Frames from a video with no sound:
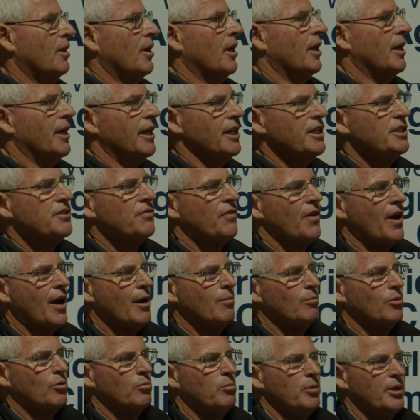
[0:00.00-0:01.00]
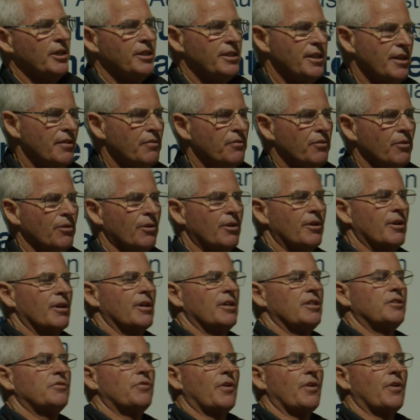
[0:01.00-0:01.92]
And each farm will be different, each